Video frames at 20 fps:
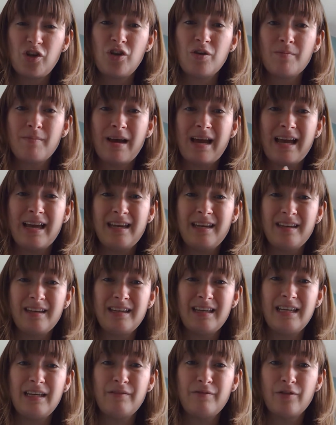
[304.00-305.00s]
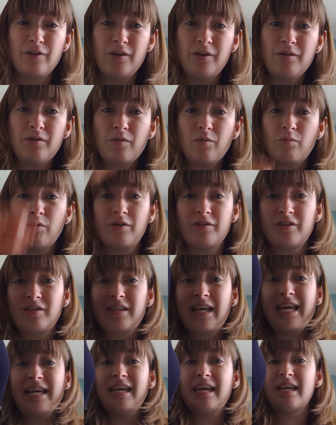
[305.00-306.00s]
You may even want to
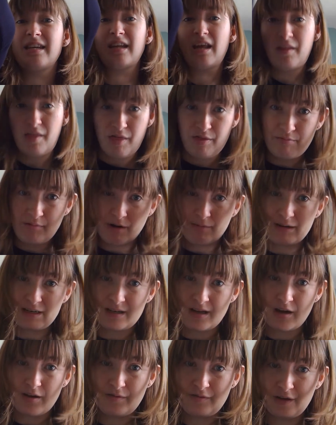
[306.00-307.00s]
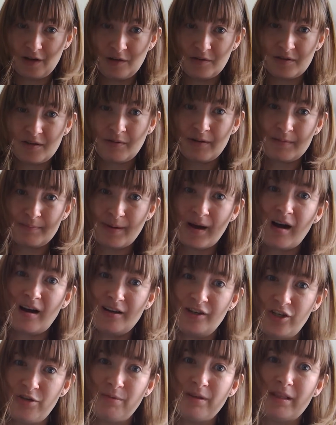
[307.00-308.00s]
take it and throw it over you so it's
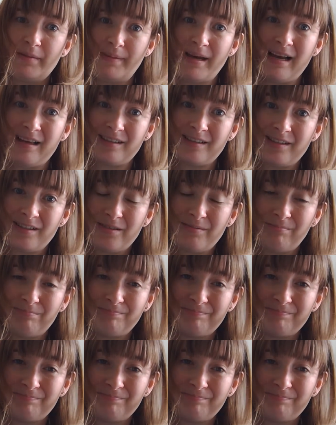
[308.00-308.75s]
behind you in the past.